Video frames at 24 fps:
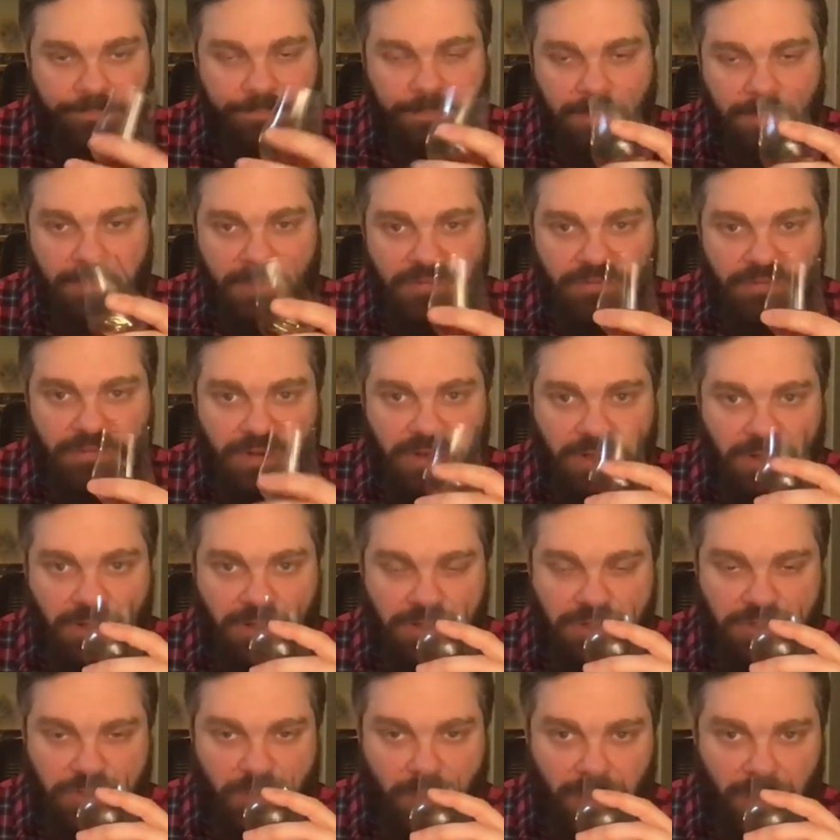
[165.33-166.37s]
Bit of vanilla
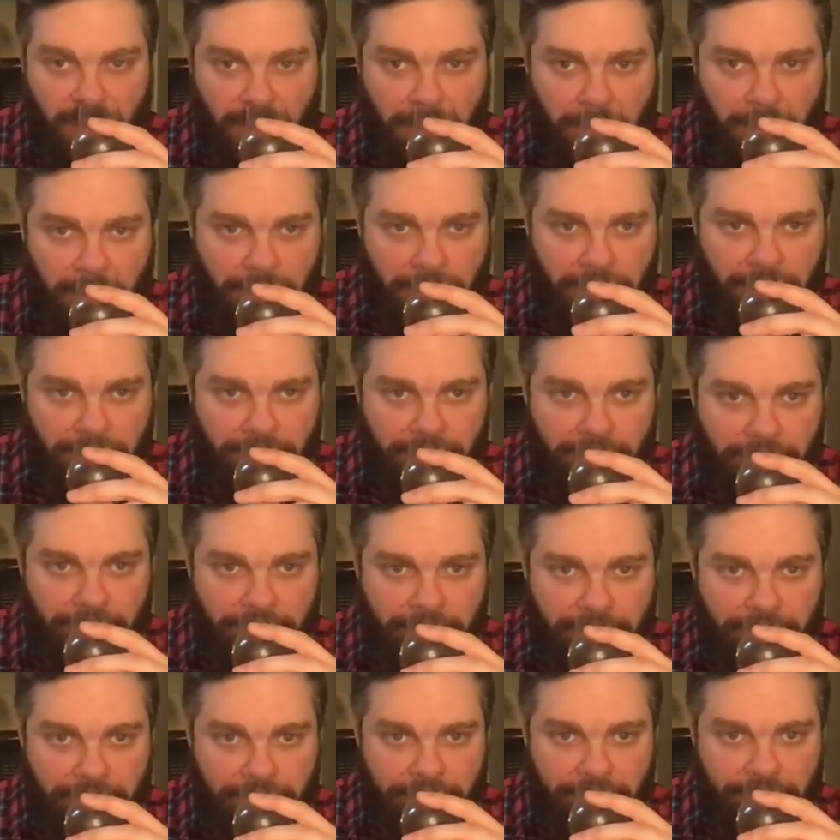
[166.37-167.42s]
as well.
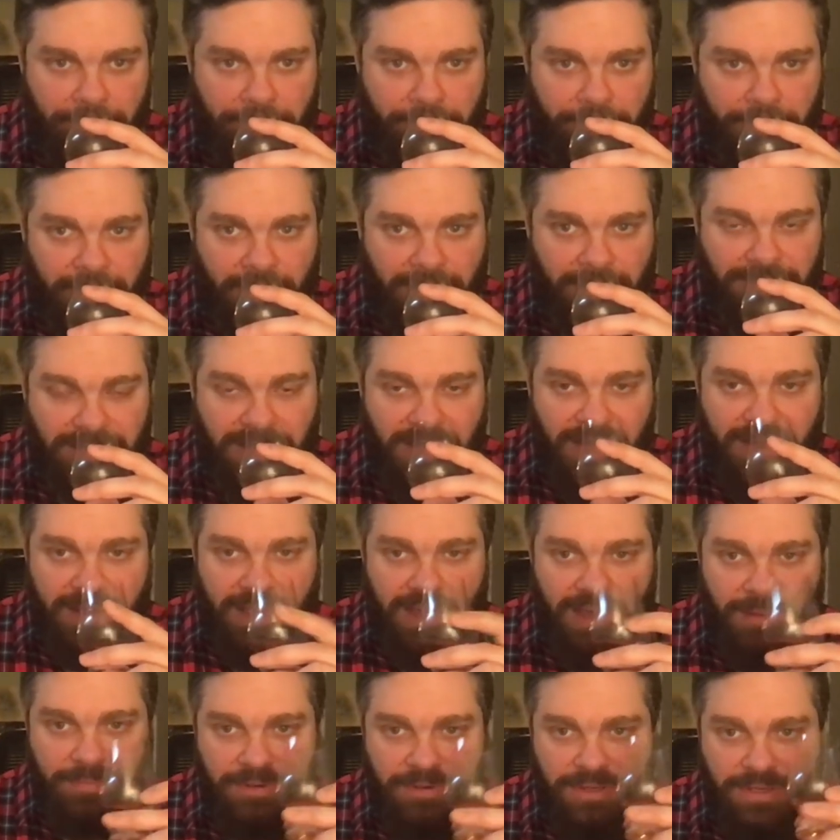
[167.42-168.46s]
A lot
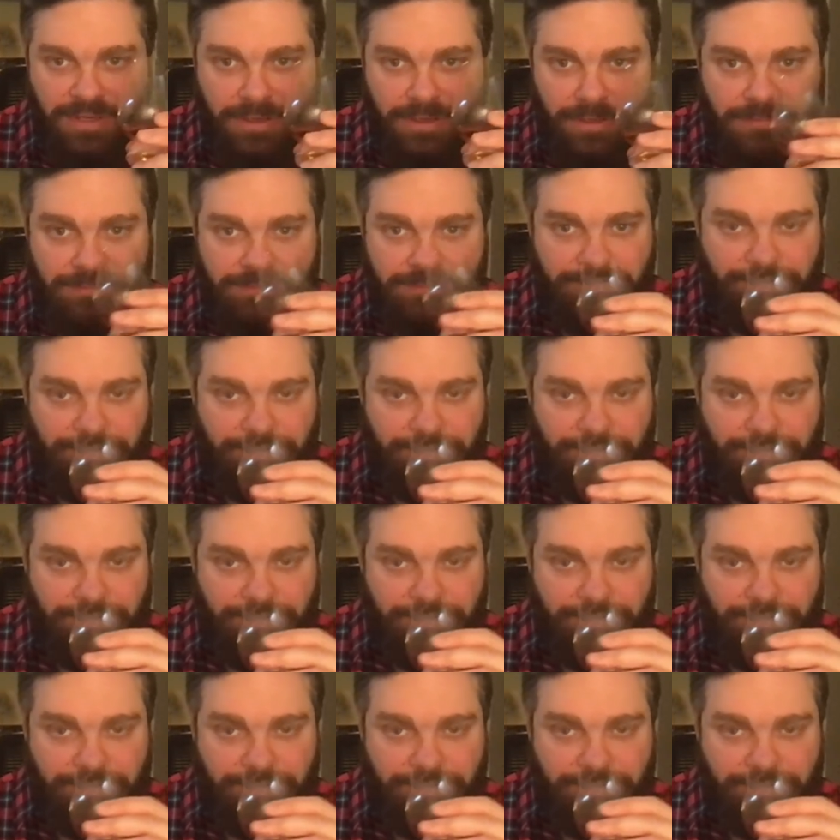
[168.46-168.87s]
happening here.